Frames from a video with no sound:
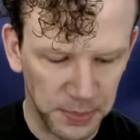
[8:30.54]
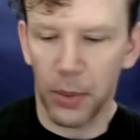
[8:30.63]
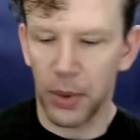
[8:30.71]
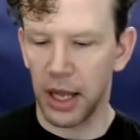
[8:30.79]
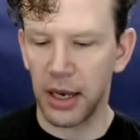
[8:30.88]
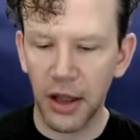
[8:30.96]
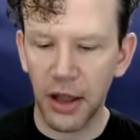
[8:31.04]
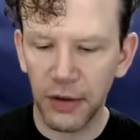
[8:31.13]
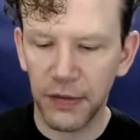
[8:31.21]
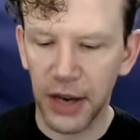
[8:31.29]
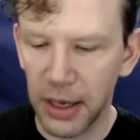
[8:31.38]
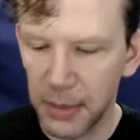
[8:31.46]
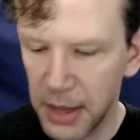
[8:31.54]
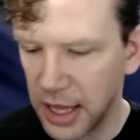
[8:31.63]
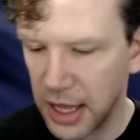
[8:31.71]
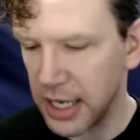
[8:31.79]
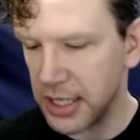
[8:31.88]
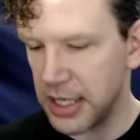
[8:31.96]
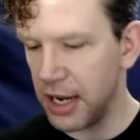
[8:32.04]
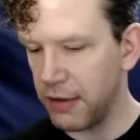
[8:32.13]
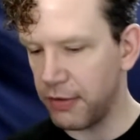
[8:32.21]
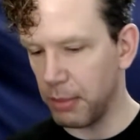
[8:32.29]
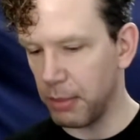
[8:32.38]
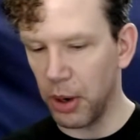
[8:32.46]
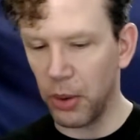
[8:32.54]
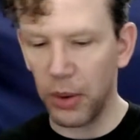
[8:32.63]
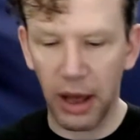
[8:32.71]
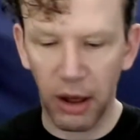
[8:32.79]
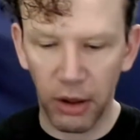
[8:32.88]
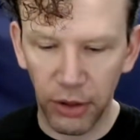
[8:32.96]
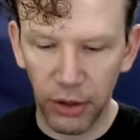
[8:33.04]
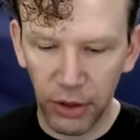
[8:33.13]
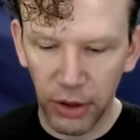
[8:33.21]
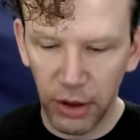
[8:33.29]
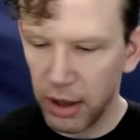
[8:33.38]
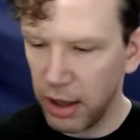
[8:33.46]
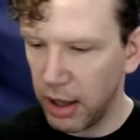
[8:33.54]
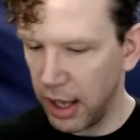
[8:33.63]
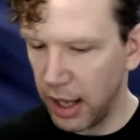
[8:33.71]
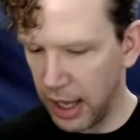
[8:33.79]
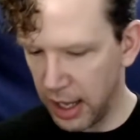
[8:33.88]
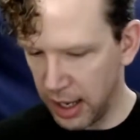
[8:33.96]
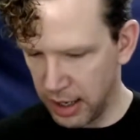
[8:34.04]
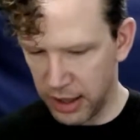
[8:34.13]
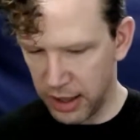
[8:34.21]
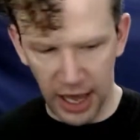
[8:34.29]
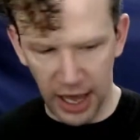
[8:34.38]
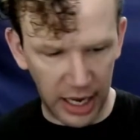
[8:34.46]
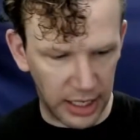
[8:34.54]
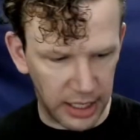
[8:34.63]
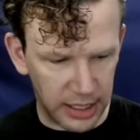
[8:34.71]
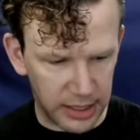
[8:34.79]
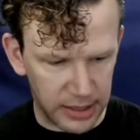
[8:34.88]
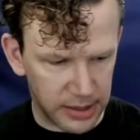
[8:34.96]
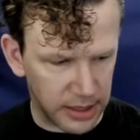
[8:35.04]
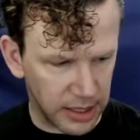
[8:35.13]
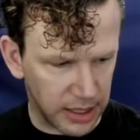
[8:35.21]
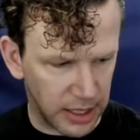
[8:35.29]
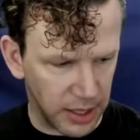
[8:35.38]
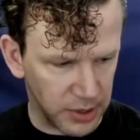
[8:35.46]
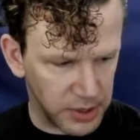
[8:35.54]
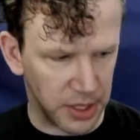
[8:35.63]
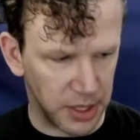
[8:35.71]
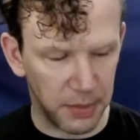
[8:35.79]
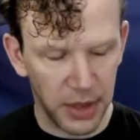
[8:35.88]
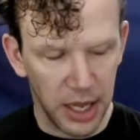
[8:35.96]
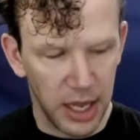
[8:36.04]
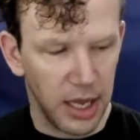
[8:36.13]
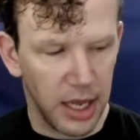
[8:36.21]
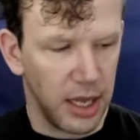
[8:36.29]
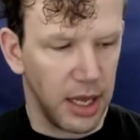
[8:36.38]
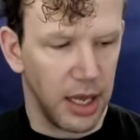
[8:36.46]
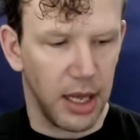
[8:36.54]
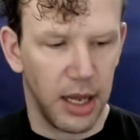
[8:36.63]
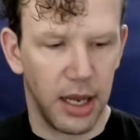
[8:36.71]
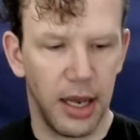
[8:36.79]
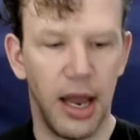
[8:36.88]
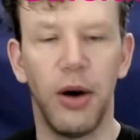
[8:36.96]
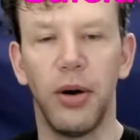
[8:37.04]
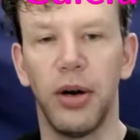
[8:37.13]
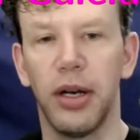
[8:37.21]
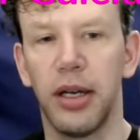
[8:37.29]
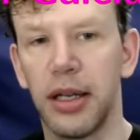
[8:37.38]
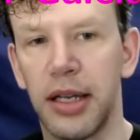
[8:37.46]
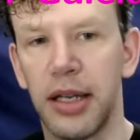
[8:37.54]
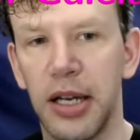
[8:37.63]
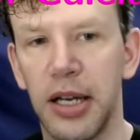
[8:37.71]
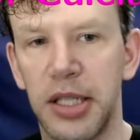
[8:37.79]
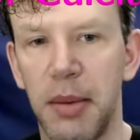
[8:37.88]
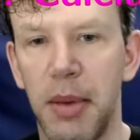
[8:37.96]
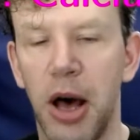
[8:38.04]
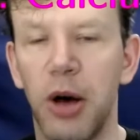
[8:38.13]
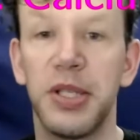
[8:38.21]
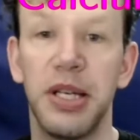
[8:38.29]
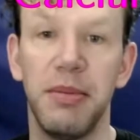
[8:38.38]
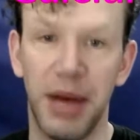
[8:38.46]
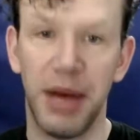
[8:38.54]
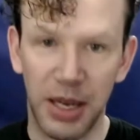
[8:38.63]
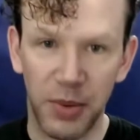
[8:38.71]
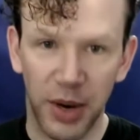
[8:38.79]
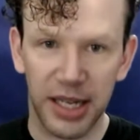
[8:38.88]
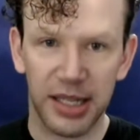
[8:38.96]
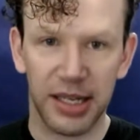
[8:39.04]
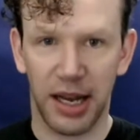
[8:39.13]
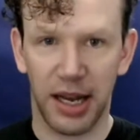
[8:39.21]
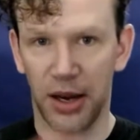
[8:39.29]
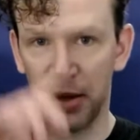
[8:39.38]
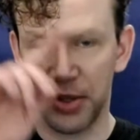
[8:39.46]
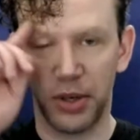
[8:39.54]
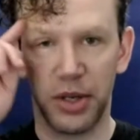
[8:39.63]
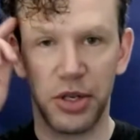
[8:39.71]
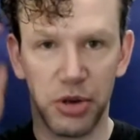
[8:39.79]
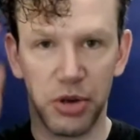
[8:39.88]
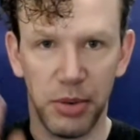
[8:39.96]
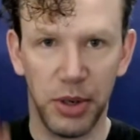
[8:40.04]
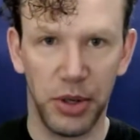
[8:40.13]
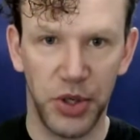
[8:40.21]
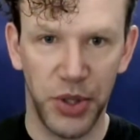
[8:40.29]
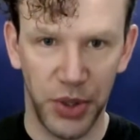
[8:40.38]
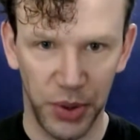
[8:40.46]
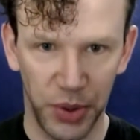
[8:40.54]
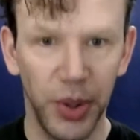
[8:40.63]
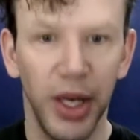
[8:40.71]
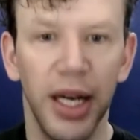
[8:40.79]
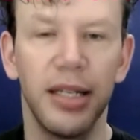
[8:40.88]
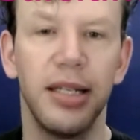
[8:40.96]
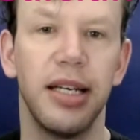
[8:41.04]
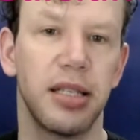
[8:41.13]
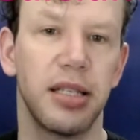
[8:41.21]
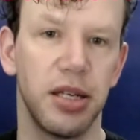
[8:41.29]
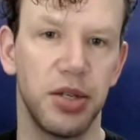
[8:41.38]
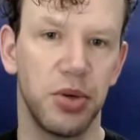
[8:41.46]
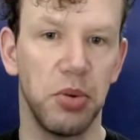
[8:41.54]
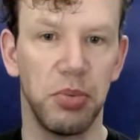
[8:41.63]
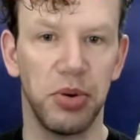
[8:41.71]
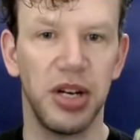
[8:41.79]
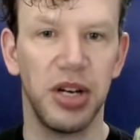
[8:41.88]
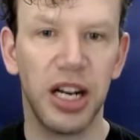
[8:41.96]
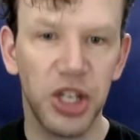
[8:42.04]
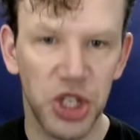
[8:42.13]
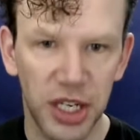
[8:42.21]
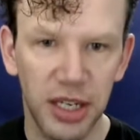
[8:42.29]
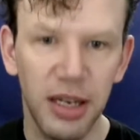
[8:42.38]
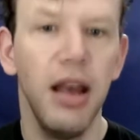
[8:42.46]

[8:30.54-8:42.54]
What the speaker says: Another vitamin that I take for bone health, and that is calcium. Now, calcium helps in many ways. It can also contribute to testosterone production,